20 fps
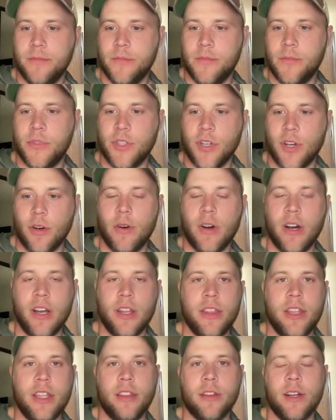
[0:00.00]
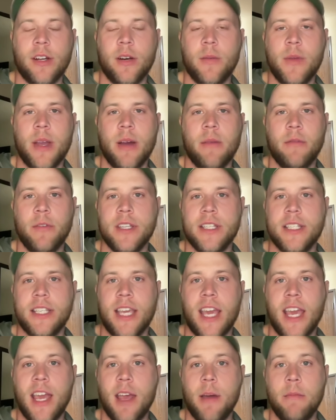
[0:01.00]
So I think they're going to be up for this
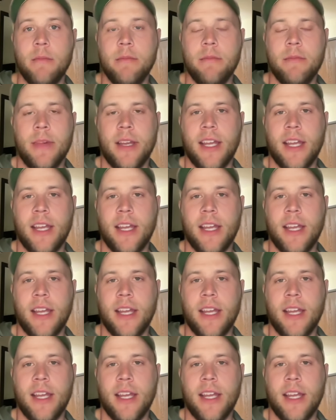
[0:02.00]
game,